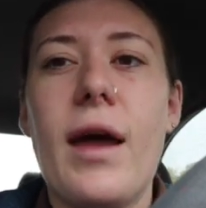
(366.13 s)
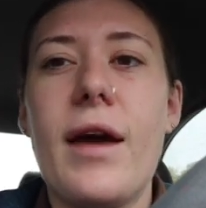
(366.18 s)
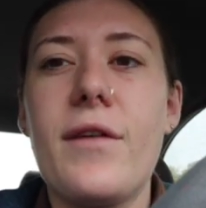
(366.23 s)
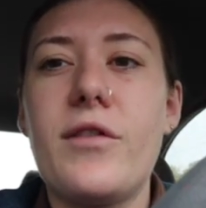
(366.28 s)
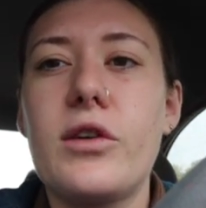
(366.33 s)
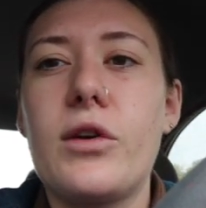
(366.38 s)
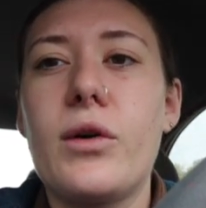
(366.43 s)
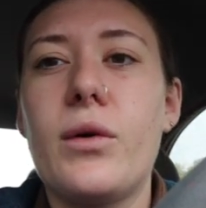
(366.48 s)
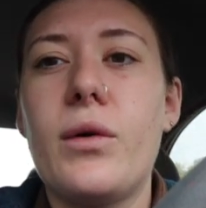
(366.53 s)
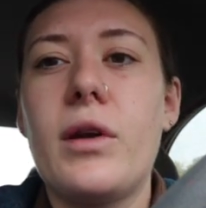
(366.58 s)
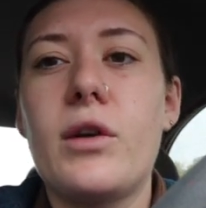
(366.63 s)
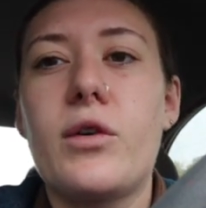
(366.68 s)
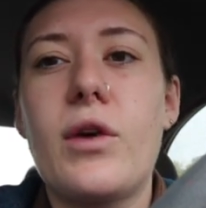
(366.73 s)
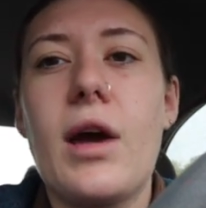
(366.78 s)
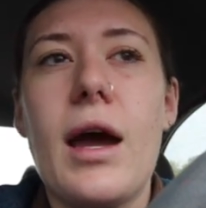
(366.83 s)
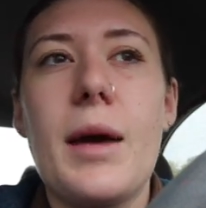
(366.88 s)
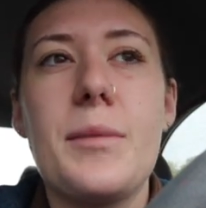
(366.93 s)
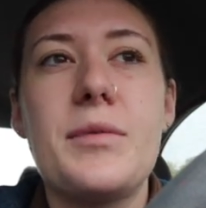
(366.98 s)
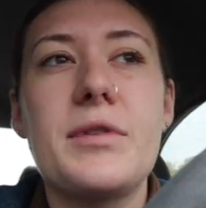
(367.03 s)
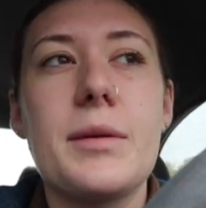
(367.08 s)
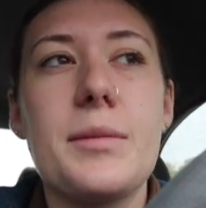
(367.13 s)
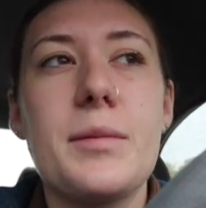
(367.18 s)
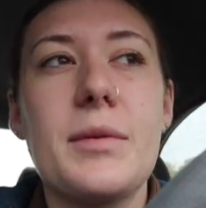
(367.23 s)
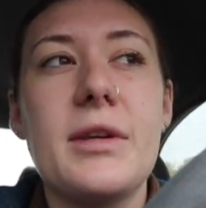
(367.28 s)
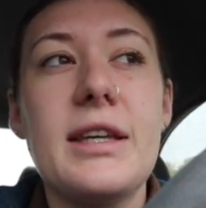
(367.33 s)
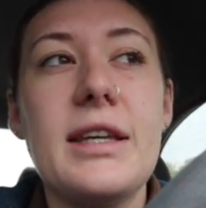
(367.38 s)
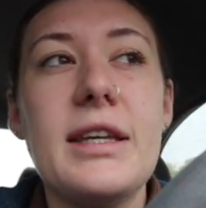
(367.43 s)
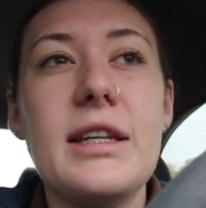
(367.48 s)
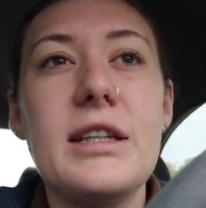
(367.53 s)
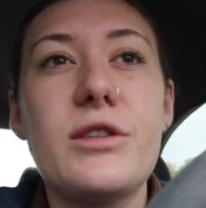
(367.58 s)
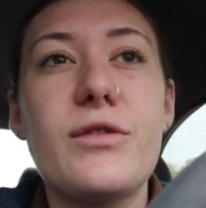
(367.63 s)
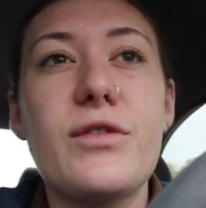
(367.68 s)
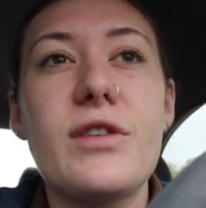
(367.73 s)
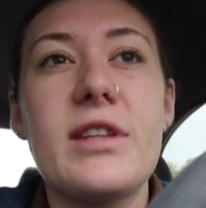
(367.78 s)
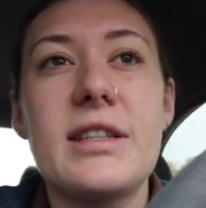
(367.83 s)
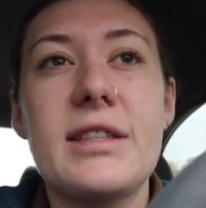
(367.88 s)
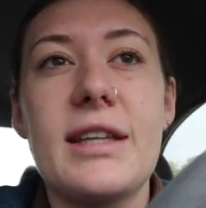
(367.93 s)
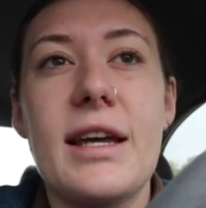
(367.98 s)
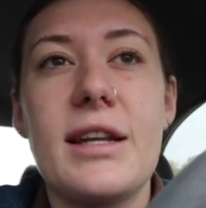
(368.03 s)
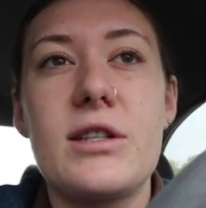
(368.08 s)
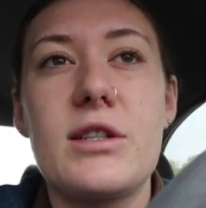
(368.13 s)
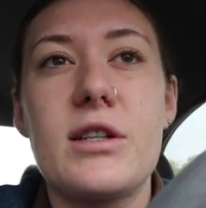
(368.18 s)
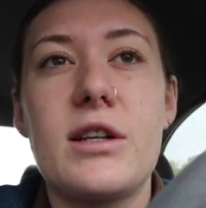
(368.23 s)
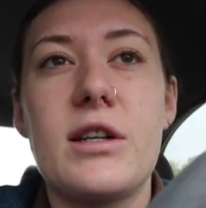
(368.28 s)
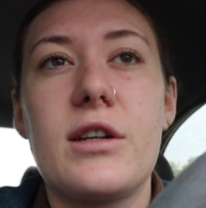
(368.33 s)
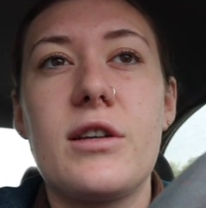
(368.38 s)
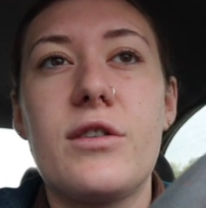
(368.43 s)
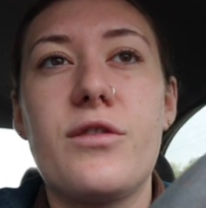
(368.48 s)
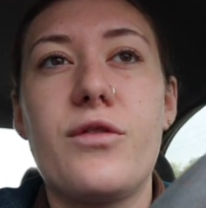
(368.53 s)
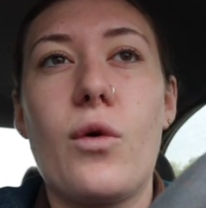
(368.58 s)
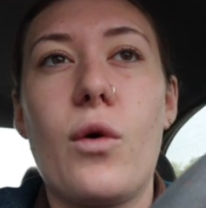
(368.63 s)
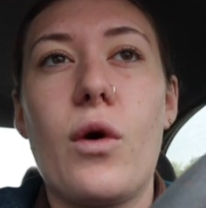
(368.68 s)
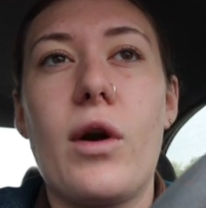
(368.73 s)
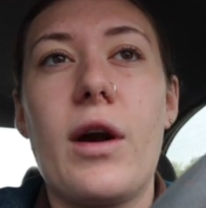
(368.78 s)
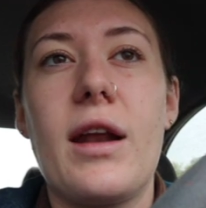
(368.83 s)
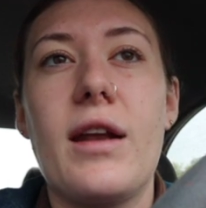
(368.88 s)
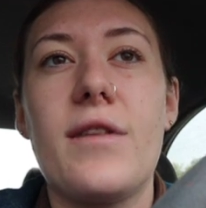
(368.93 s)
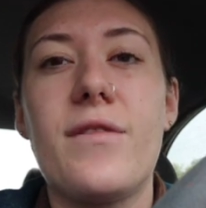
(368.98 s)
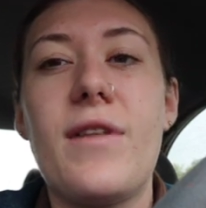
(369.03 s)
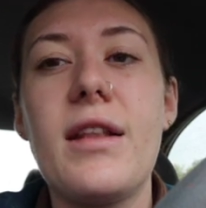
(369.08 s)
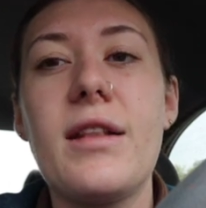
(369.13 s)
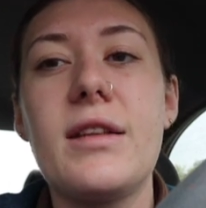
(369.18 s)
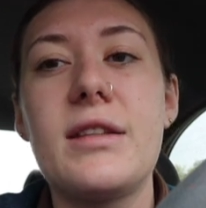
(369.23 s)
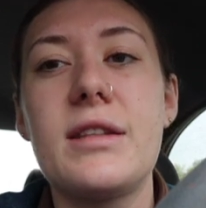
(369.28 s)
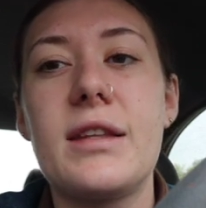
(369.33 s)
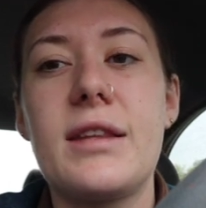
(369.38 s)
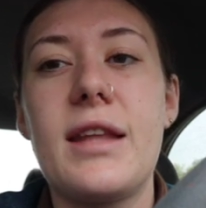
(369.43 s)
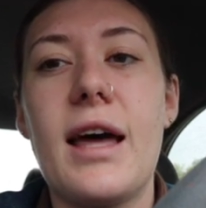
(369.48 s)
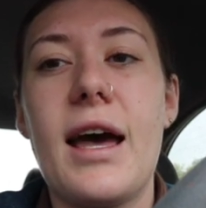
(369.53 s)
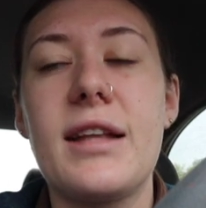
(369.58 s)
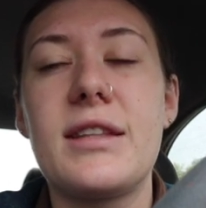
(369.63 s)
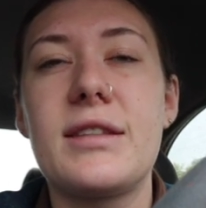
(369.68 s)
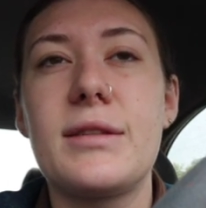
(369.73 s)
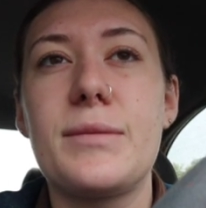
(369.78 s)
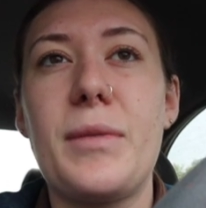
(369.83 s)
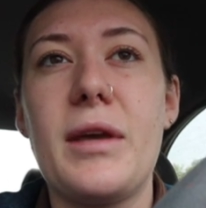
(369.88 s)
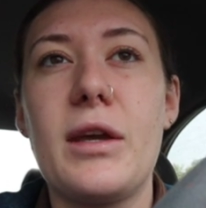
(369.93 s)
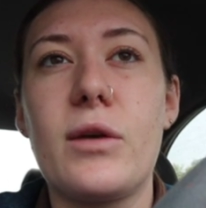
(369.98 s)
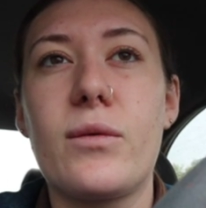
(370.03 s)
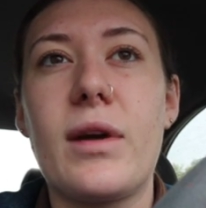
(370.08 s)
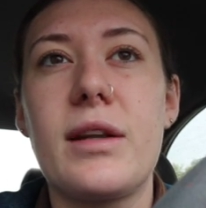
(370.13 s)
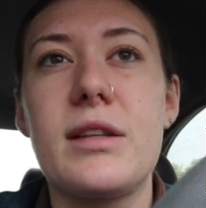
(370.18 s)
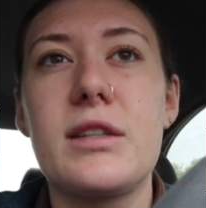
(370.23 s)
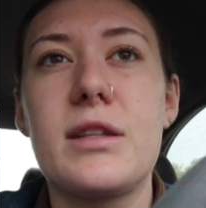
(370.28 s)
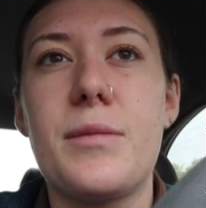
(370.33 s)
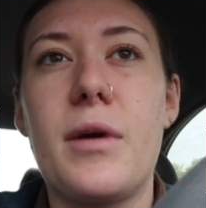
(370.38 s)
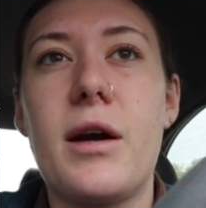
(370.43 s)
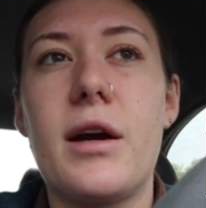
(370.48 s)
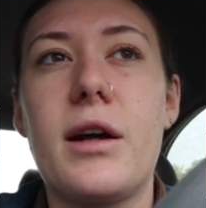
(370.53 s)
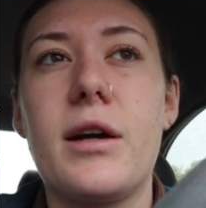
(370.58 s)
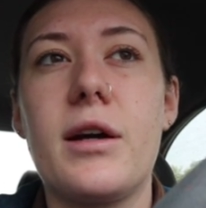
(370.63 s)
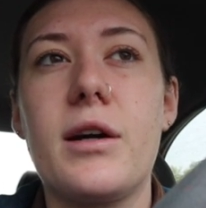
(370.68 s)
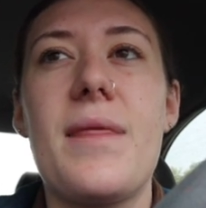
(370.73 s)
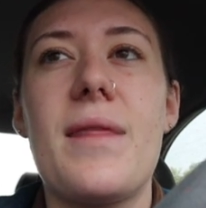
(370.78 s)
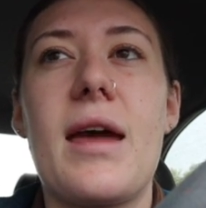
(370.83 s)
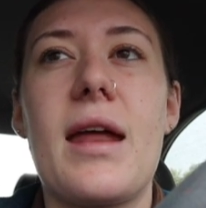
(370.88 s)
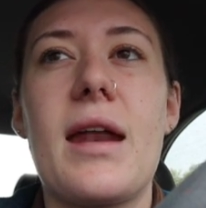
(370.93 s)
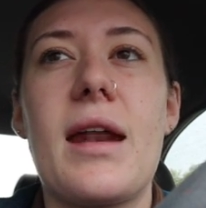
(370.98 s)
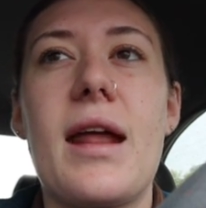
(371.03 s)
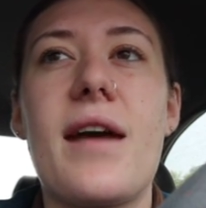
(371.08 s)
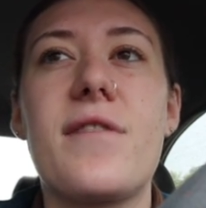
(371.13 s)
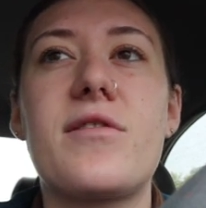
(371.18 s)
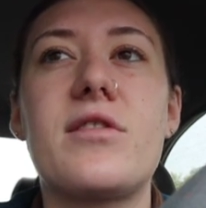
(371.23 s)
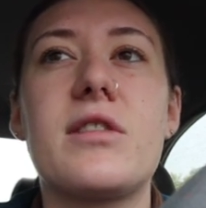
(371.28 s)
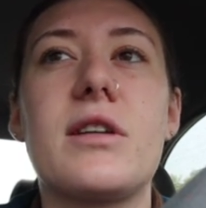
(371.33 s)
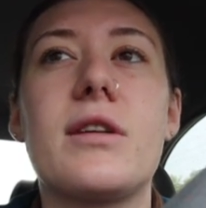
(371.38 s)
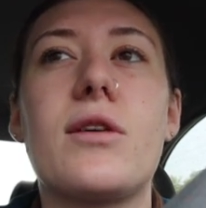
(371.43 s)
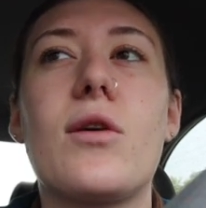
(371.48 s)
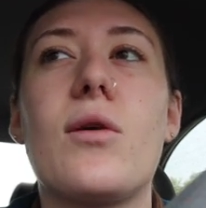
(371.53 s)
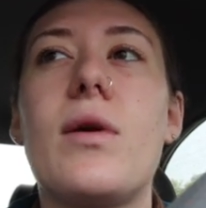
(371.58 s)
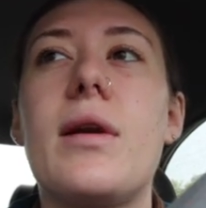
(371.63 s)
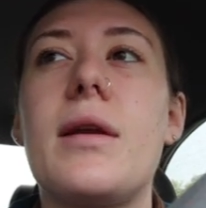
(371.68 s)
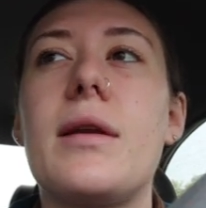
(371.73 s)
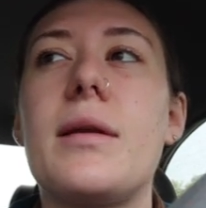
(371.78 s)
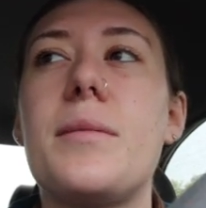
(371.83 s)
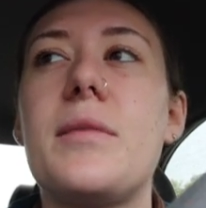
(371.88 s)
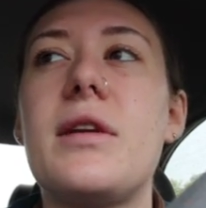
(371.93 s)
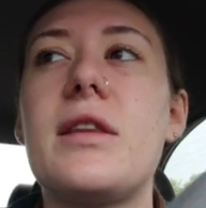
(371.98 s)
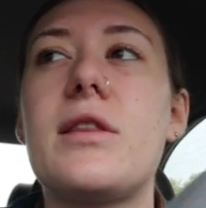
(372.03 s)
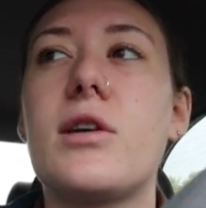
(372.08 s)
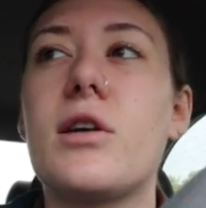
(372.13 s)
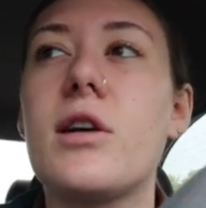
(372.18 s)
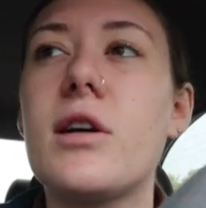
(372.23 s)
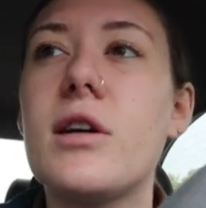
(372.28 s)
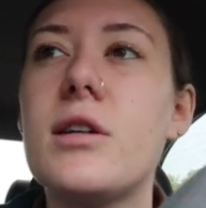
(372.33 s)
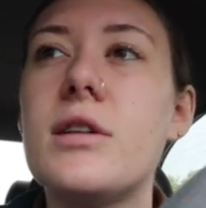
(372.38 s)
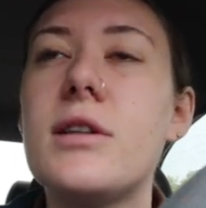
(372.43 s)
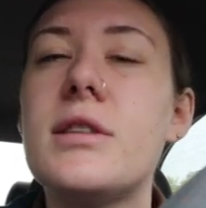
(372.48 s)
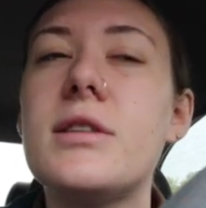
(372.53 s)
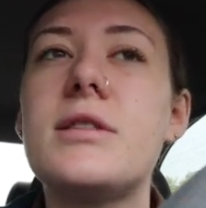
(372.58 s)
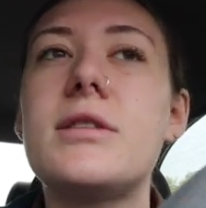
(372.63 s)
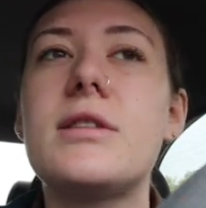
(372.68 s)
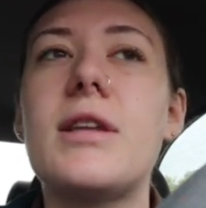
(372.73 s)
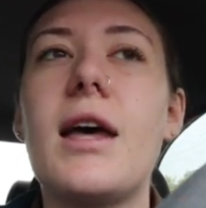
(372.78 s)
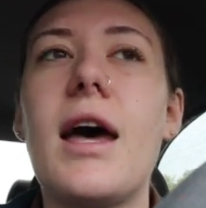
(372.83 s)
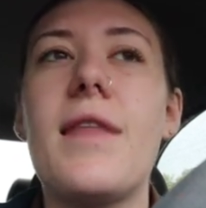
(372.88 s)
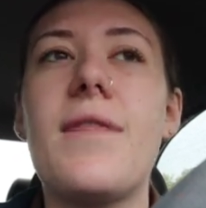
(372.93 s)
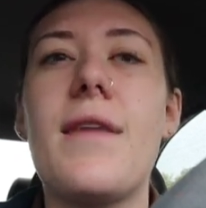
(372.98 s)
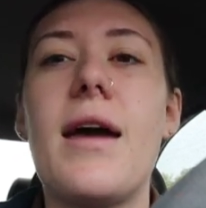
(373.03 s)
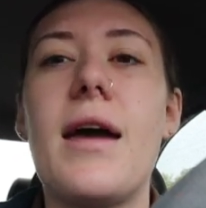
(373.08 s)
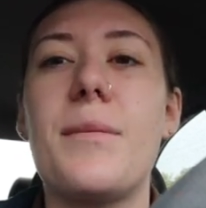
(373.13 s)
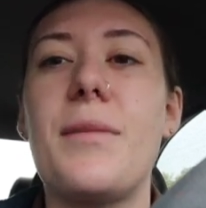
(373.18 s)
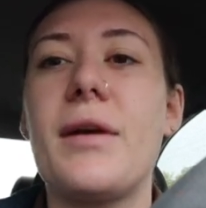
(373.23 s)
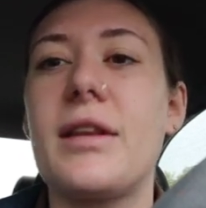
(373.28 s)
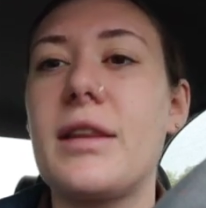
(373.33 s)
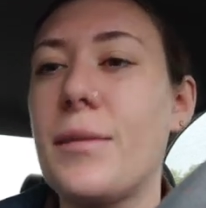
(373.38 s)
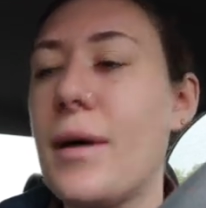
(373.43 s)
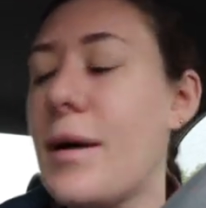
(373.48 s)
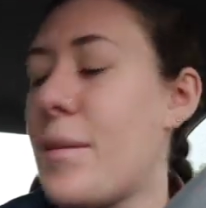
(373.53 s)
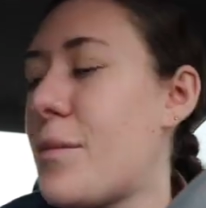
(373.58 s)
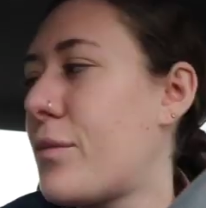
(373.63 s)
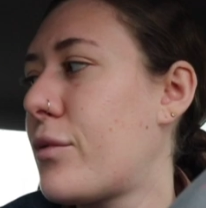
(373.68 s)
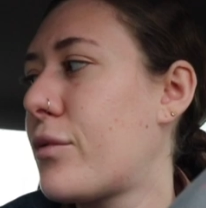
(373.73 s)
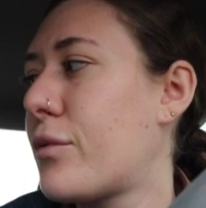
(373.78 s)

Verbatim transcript: I have to go and grab some keys for the center for an event that's being run tomorrow, and then I have to go and meet the girls and then pick them up.